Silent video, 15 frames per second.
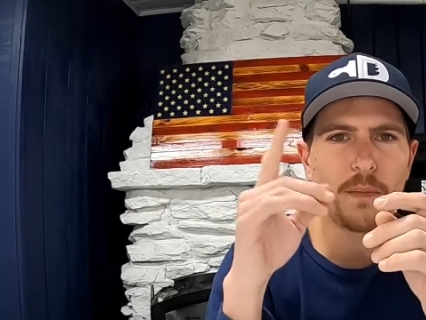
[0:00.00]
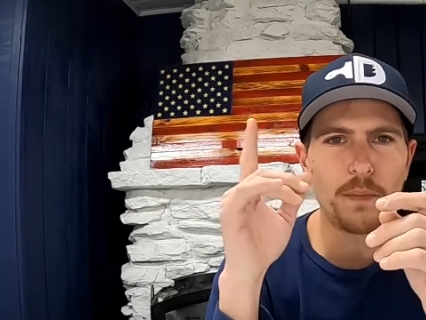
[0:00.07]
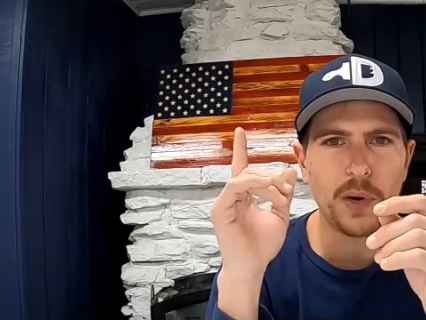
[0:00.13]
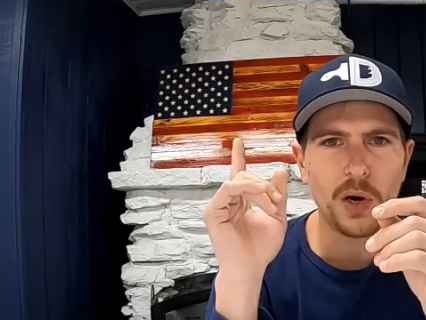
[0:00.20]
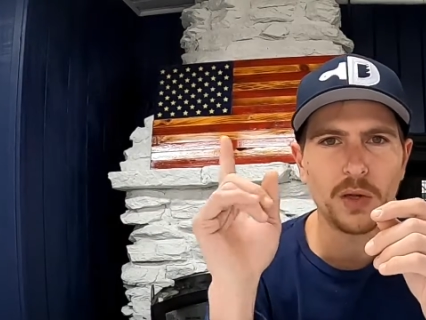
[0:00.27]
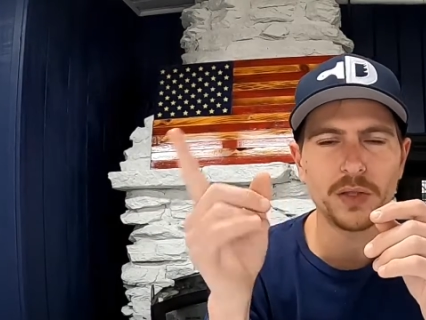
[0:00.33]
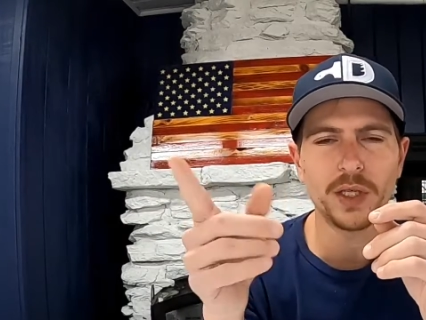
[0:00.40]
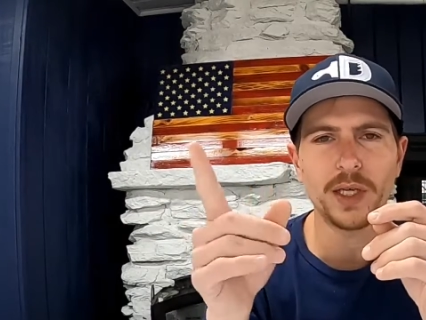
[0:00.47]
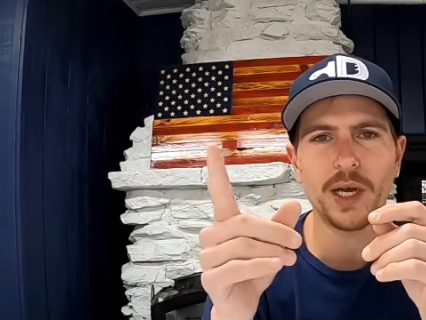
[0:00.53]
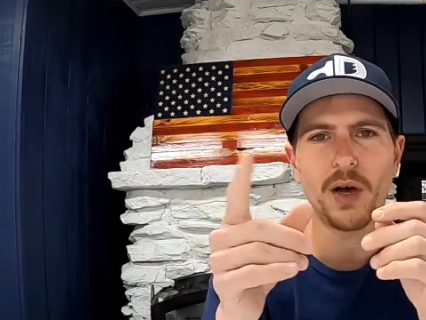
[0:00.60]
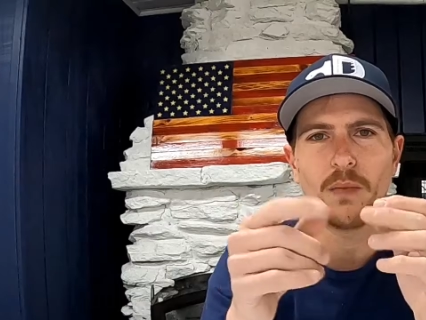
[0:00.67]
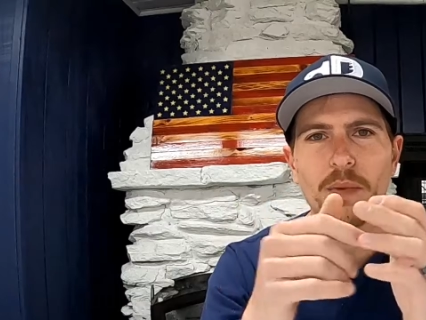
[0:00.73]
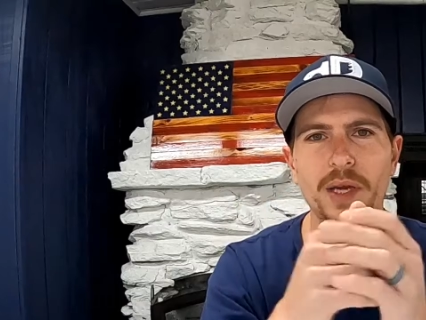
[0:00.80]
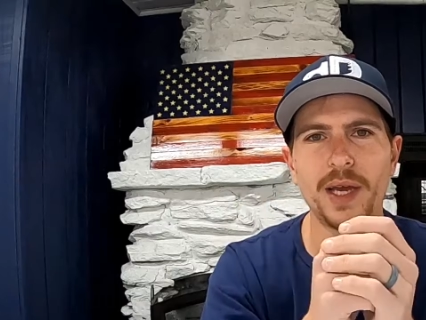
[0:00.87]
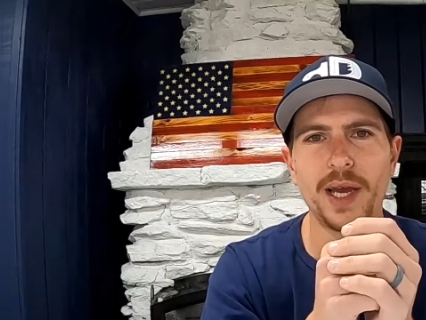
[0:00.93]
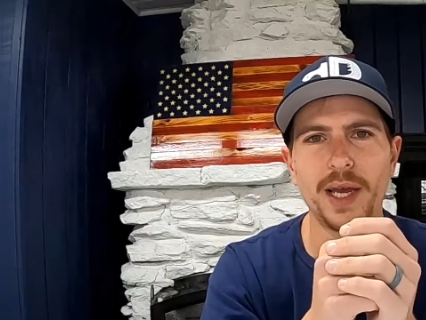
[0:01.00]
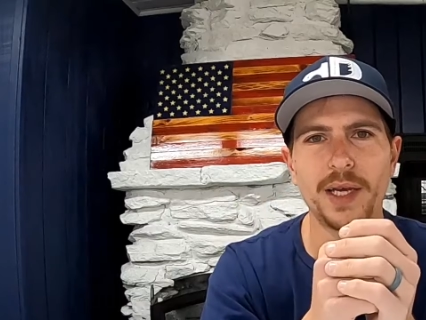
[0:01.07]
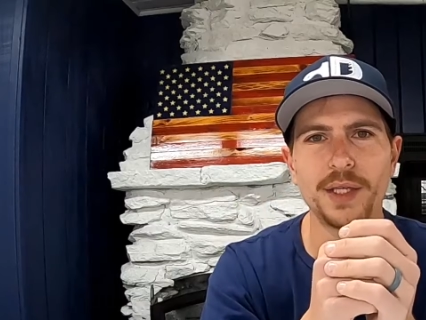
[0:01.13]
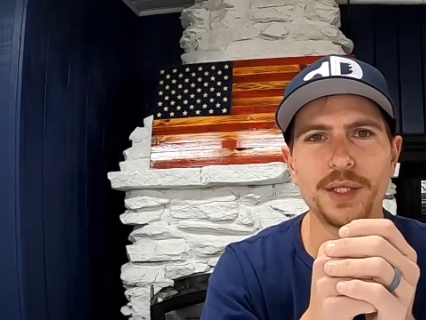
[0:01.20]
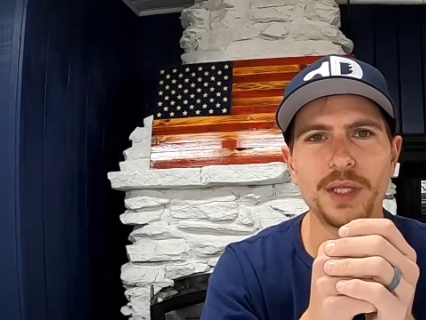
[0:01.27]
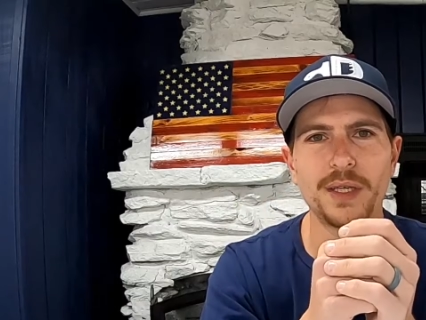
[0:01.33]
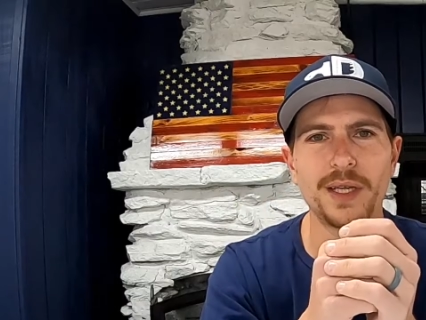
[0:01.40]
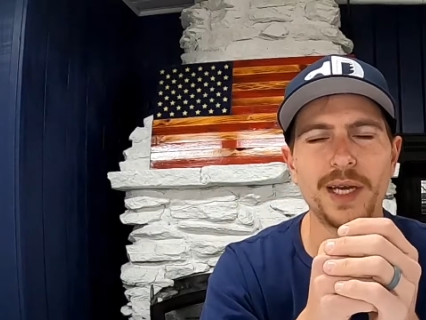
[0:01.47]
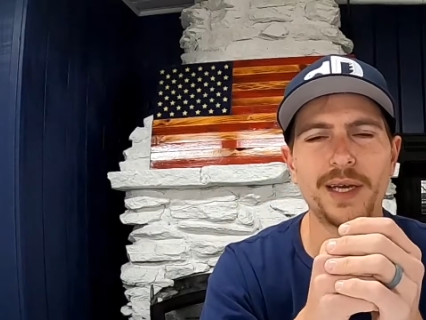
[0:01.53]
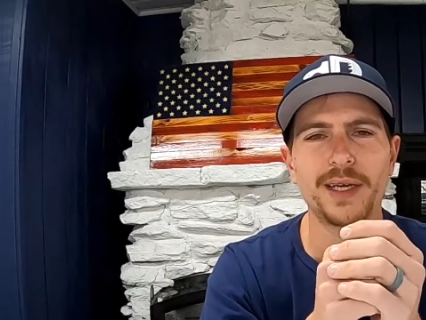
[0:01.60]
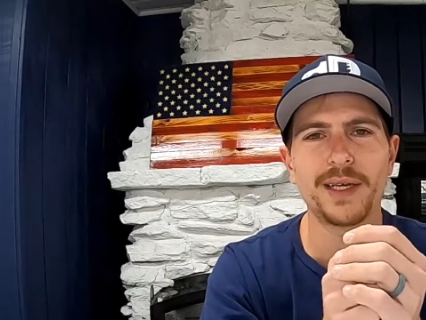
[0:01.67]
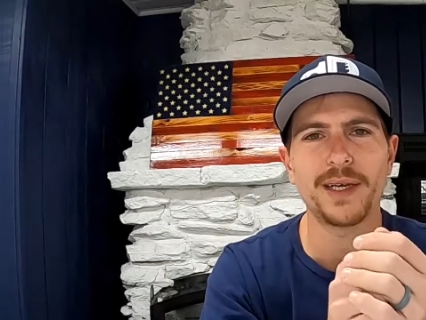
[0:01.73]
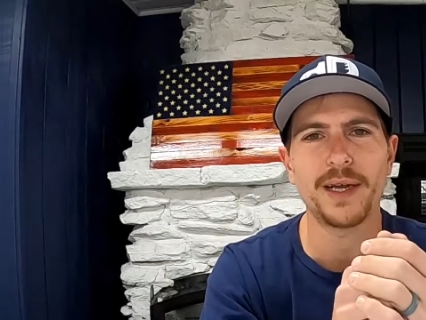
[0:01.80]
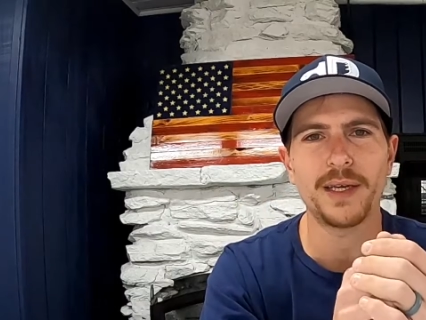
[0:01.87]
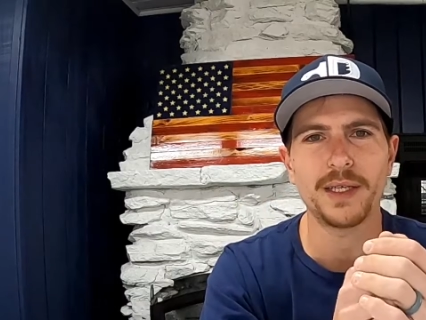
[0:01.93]
Paulding Helping Hands, and they
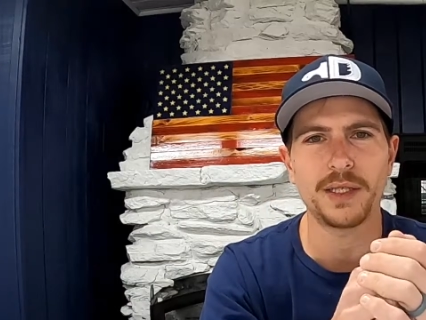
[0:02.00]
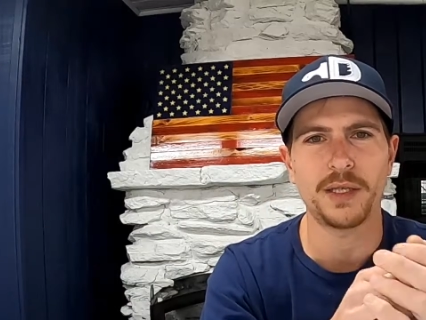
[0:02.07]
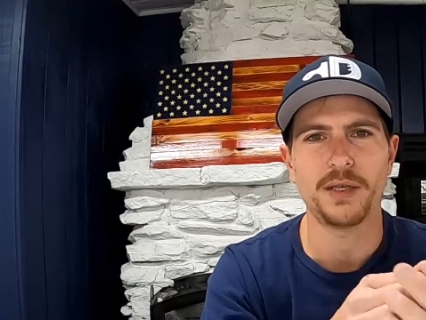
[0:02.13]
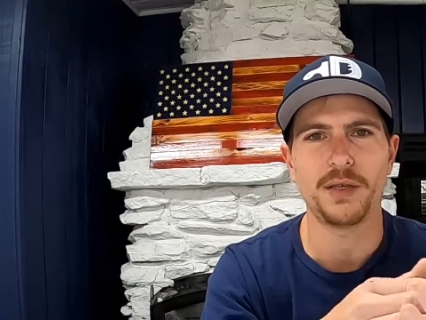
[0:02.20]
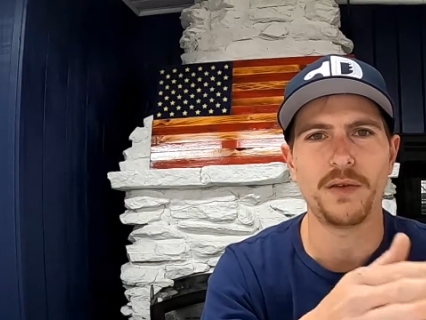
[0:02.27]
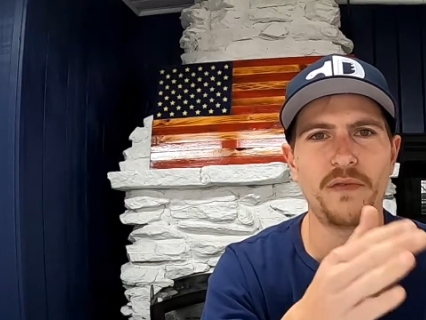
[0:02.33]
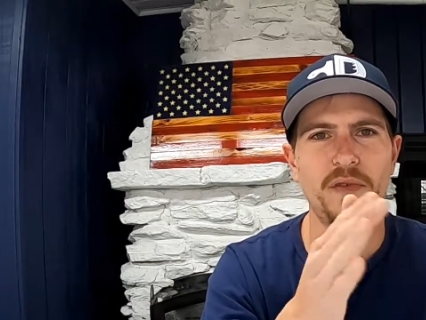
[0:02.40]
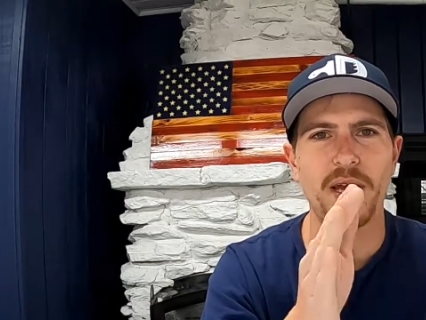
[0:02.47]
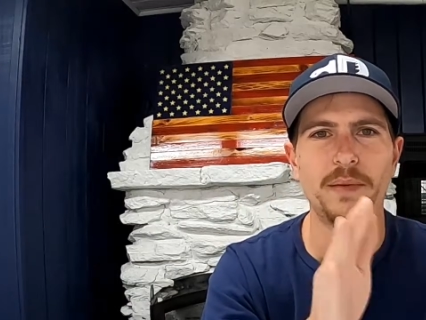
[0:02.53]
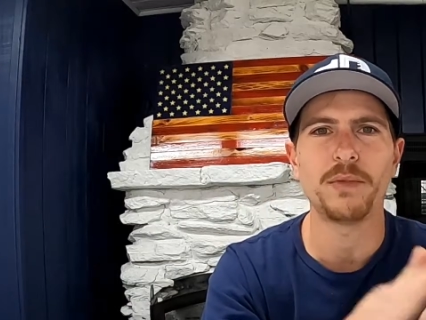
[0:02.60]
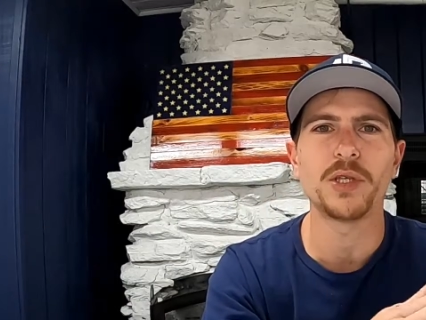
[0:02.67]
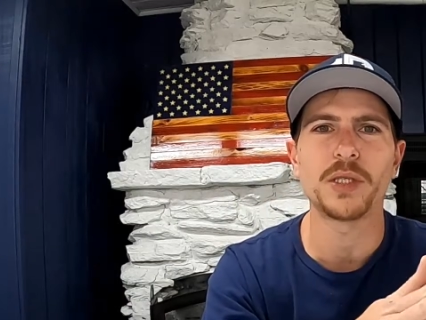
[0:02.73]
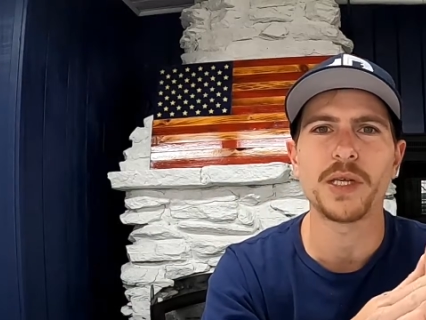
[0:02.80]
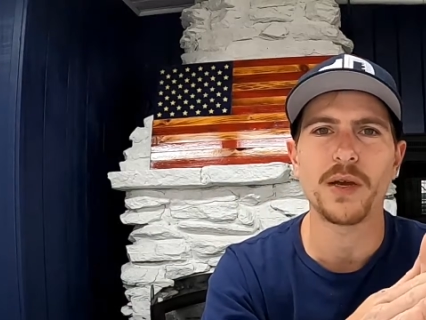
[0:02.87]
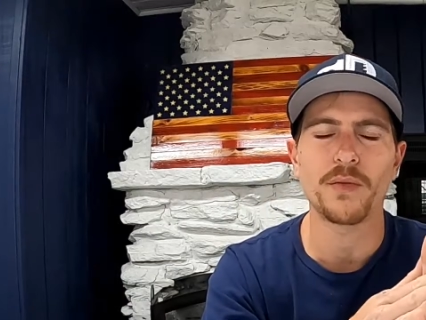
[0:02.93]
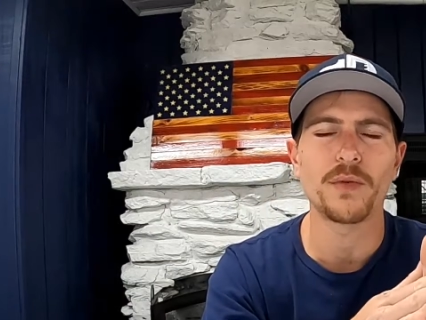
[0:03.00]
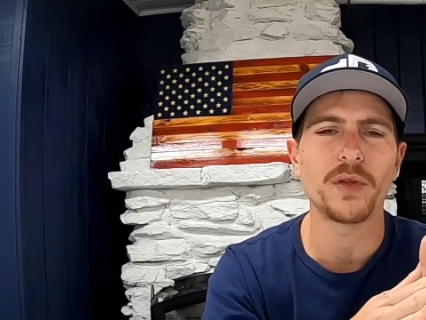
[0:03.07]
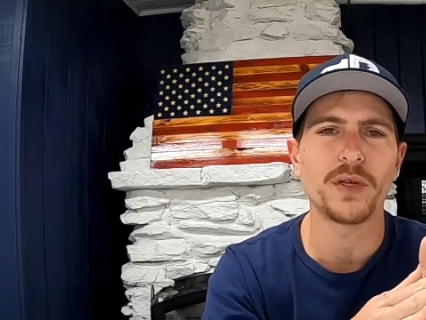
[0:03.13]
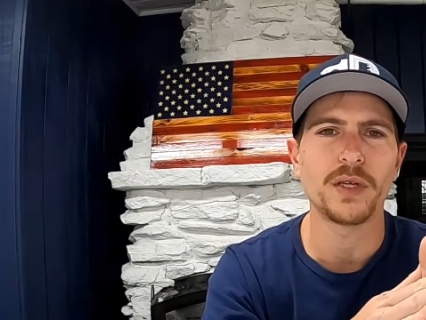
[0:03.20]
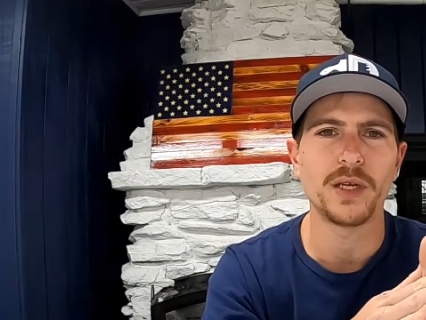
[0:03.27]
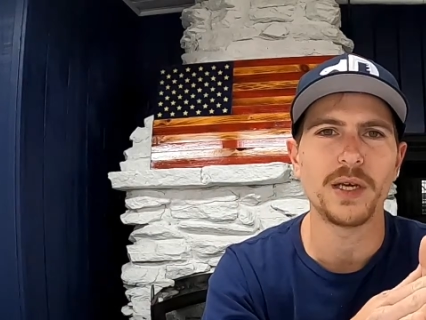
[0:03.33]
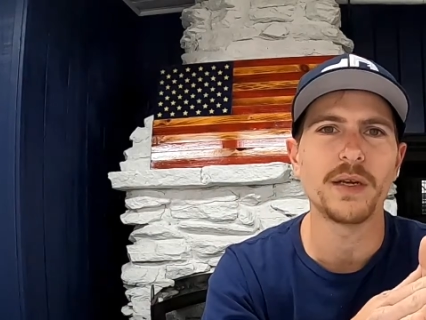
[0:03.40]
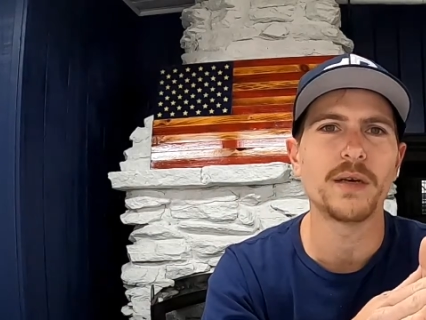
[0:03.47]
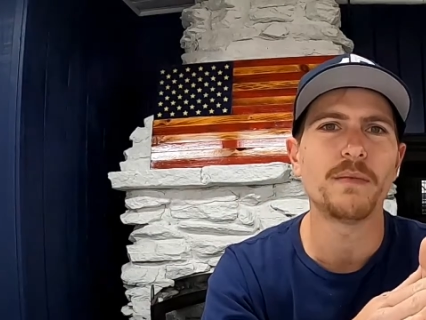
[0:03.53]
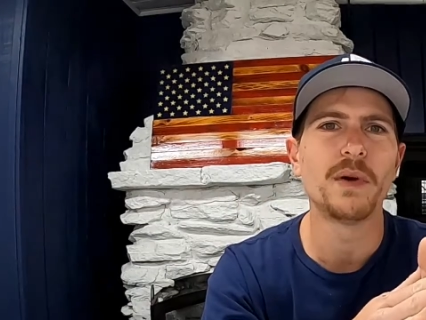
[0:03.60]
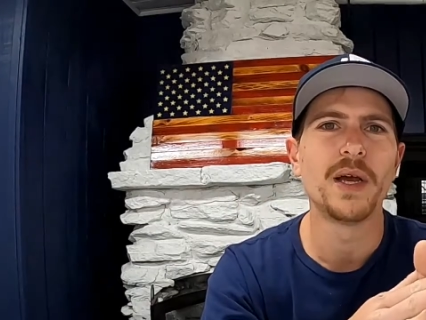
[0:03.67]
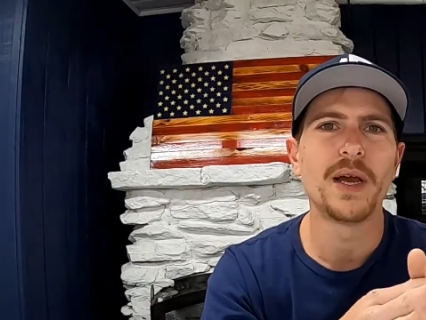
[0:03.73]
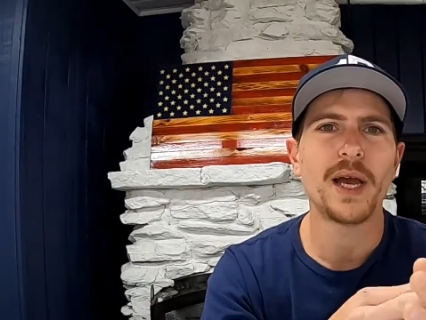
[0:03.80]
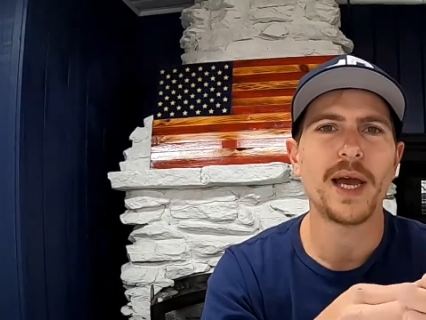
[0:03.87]
can get it to the families that really need them.